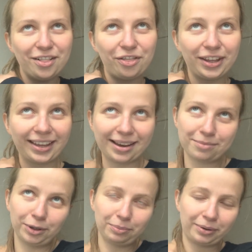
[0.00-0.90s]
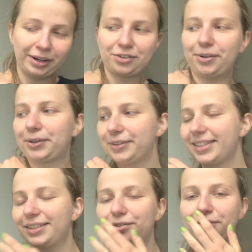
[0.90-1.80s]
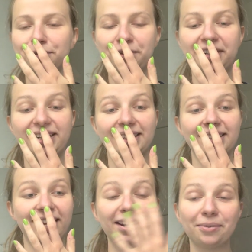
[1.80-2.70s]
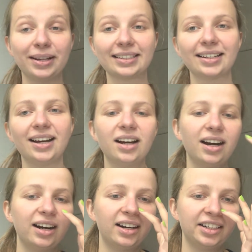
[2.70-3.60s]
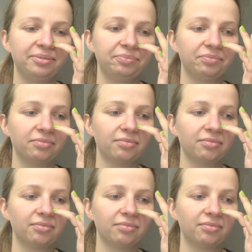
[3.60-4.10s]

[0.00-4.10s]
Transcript: thinking about my right shoulder, it still feels very tense. Anyways, um,